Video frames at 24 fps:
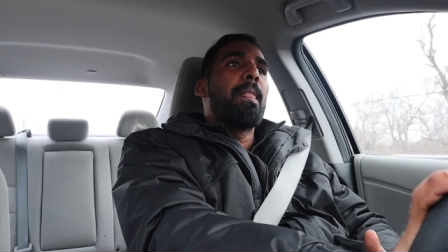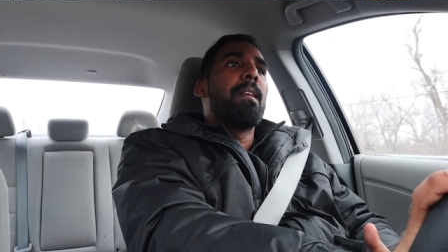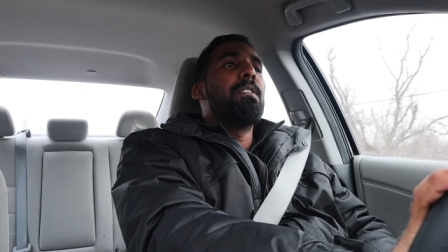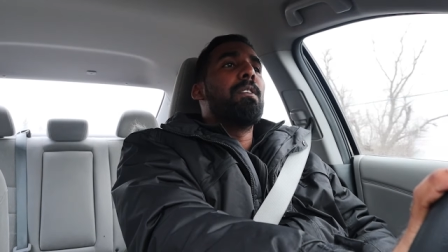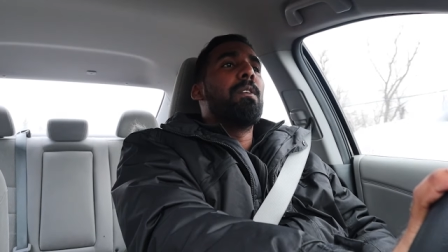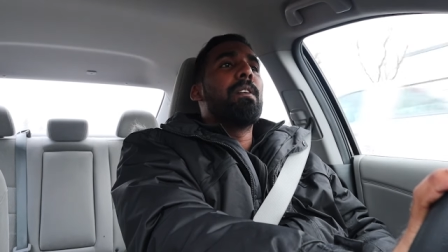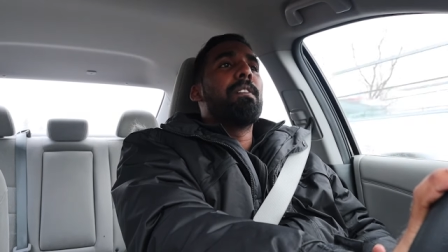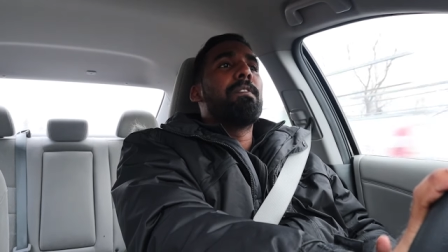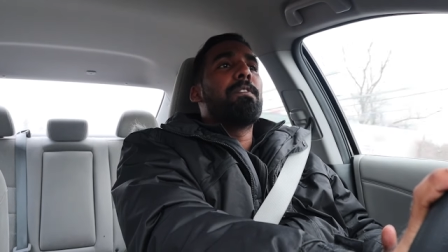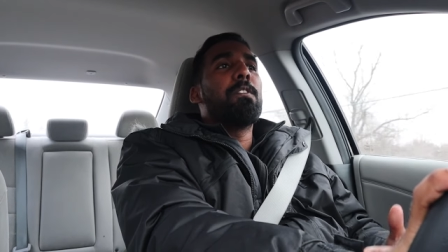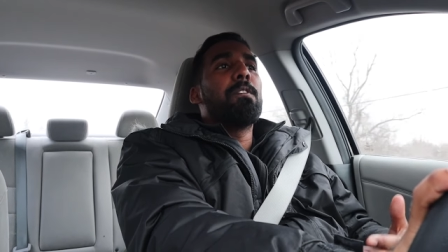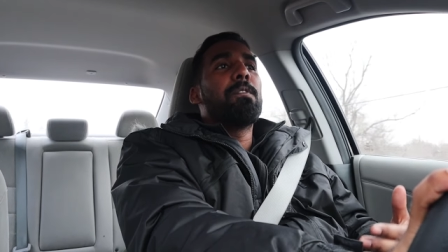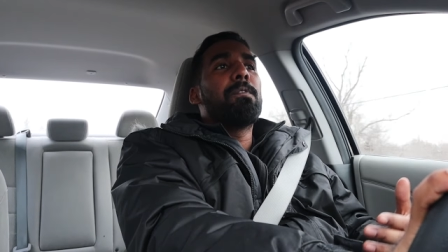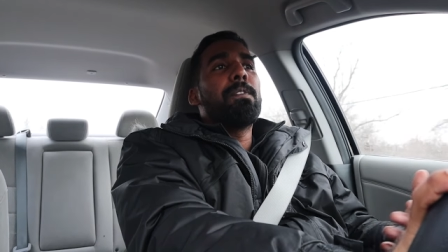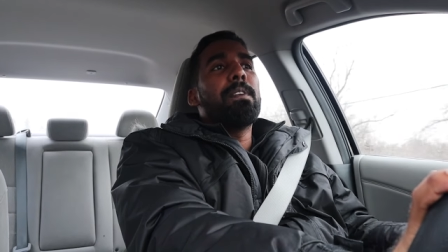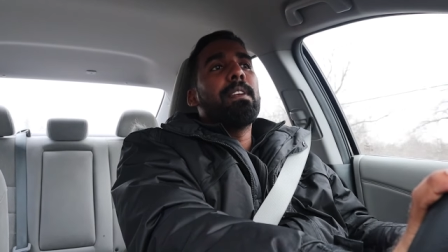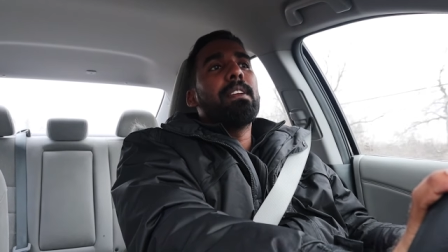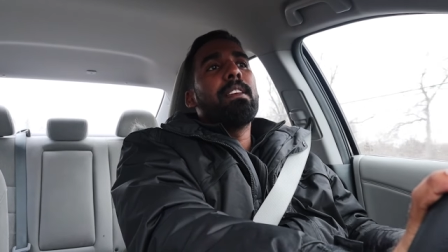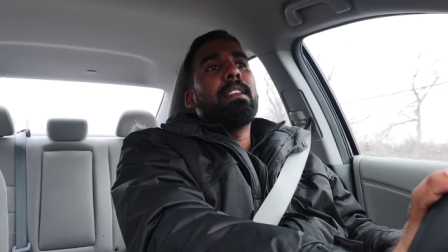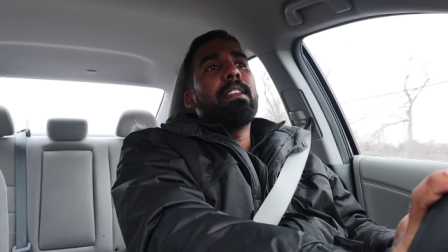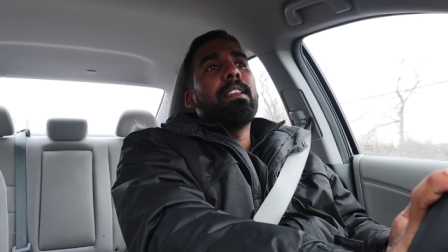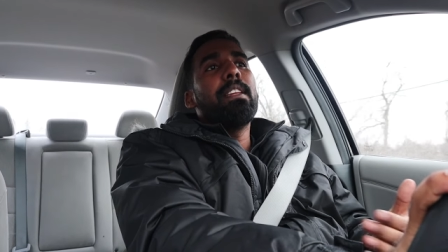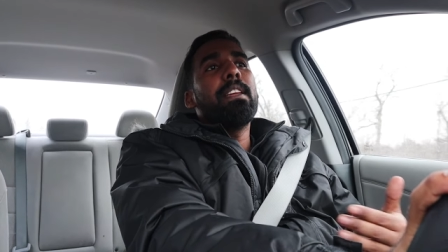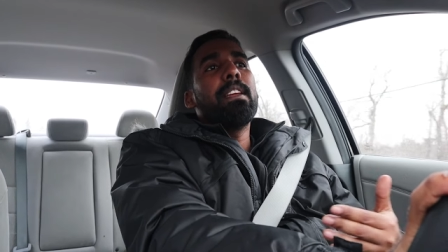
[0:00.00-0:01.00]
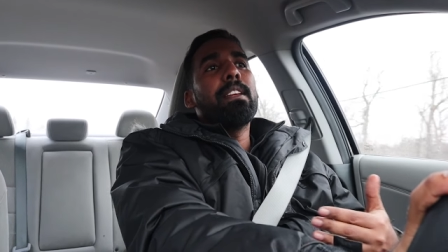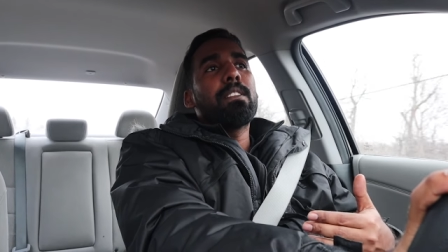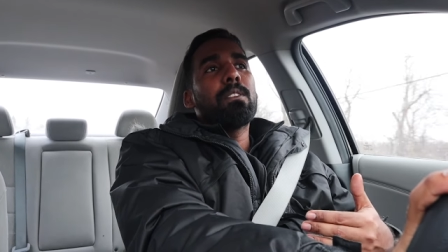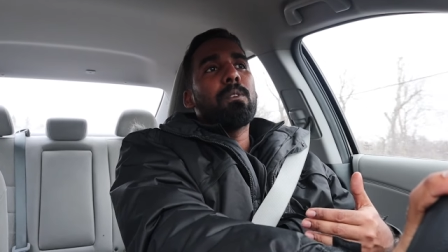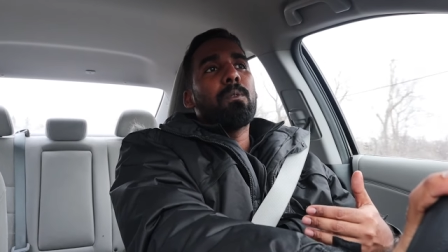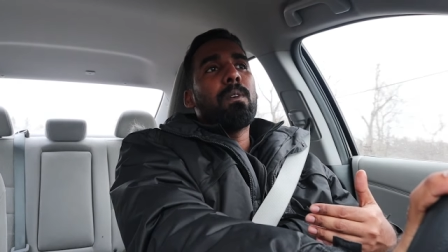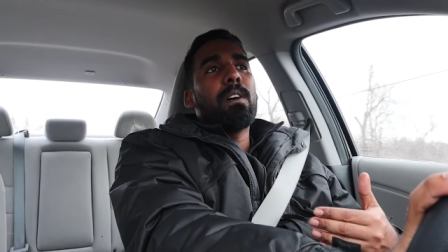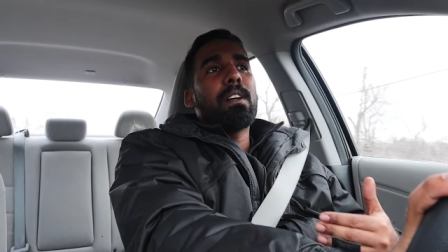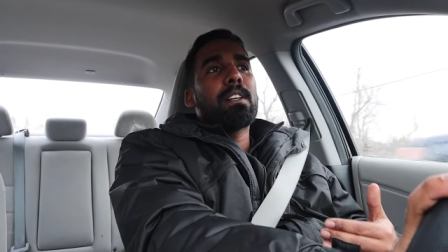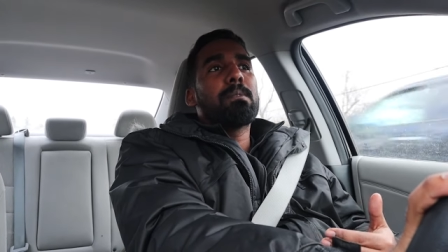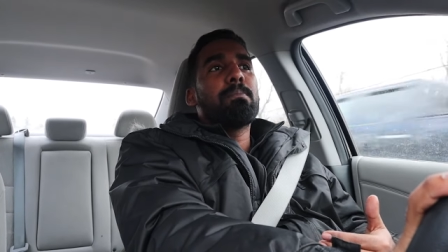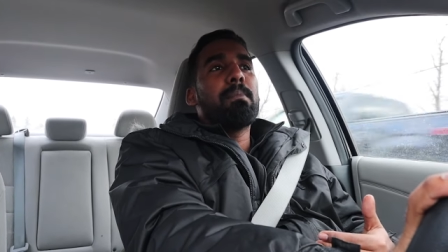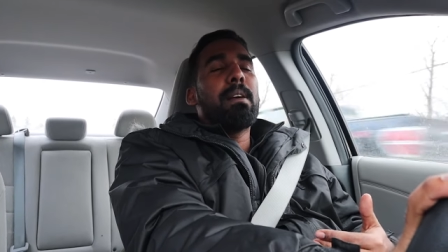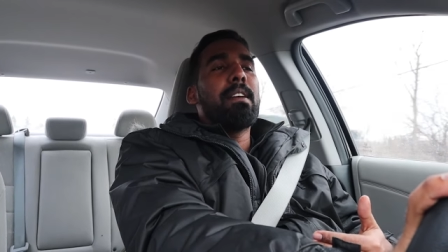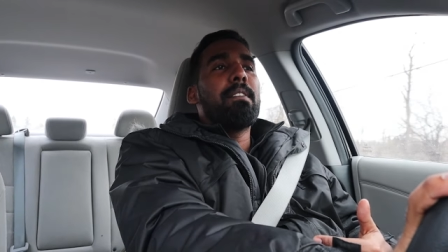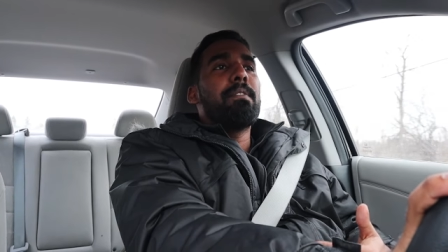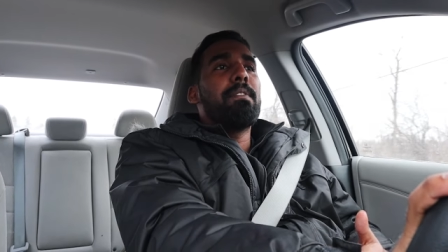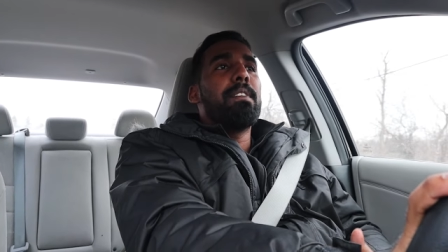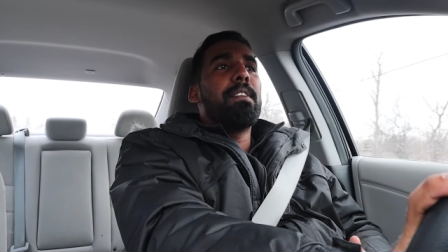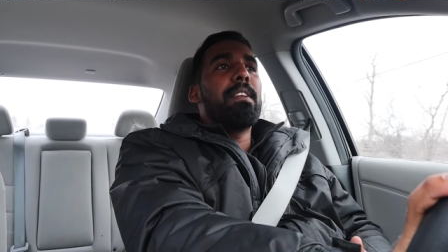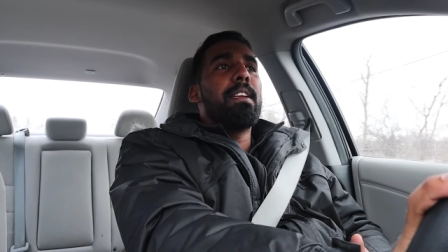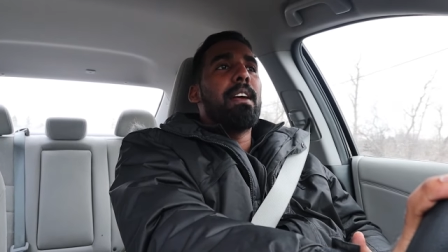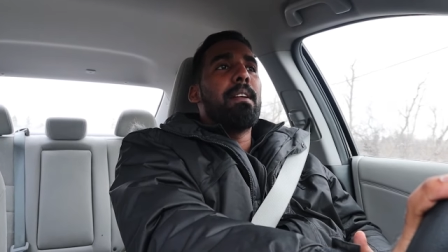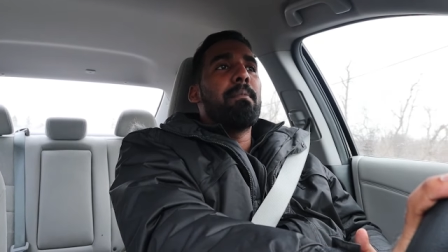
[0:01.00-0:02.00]
know if you feel the need to watch my
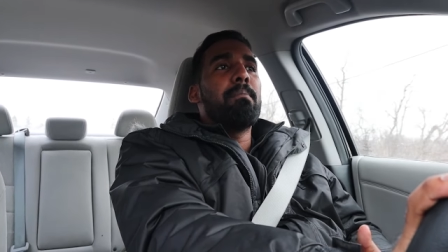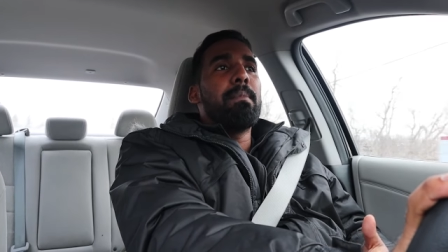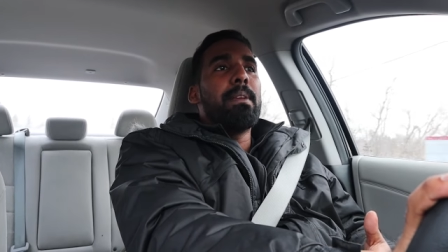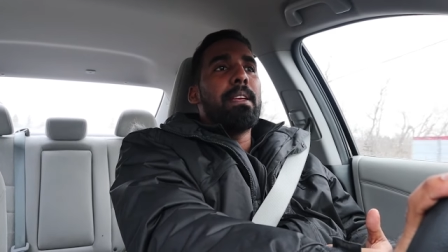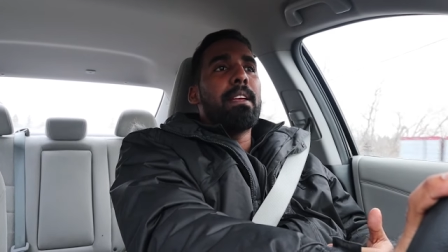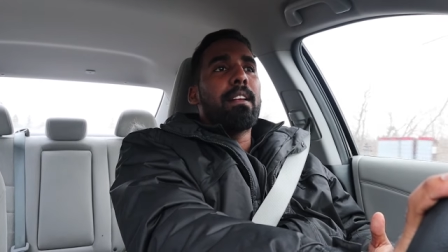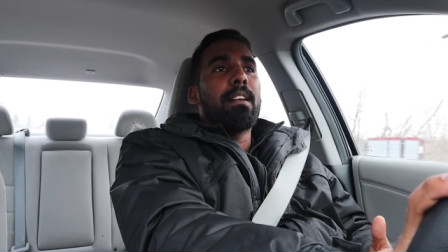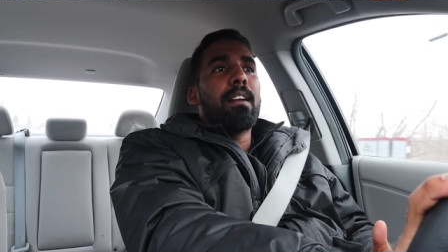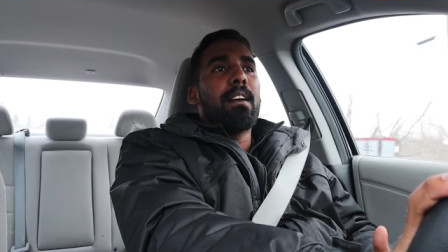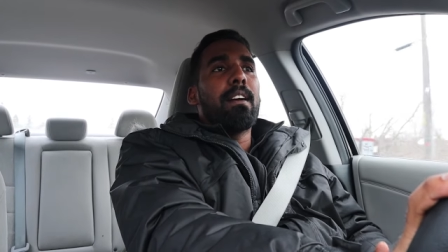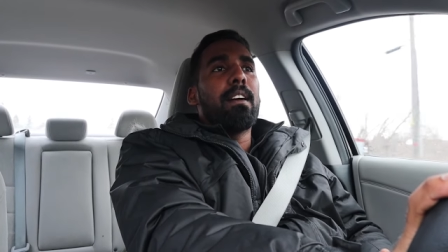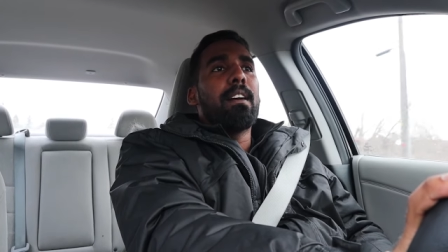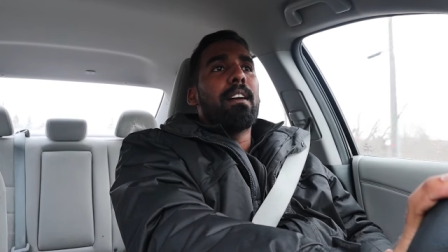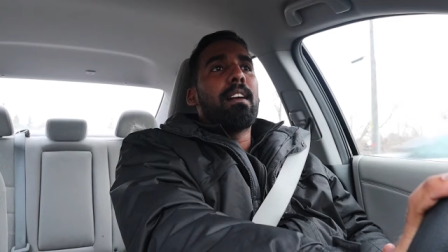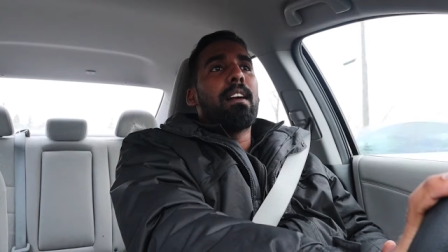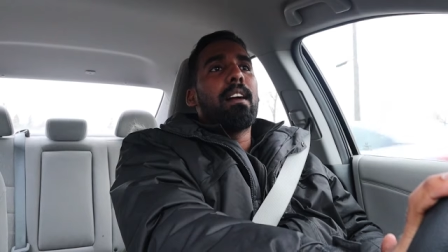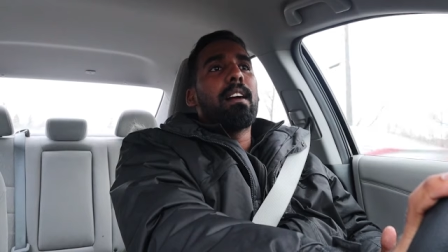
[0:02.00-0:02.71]
video and make a,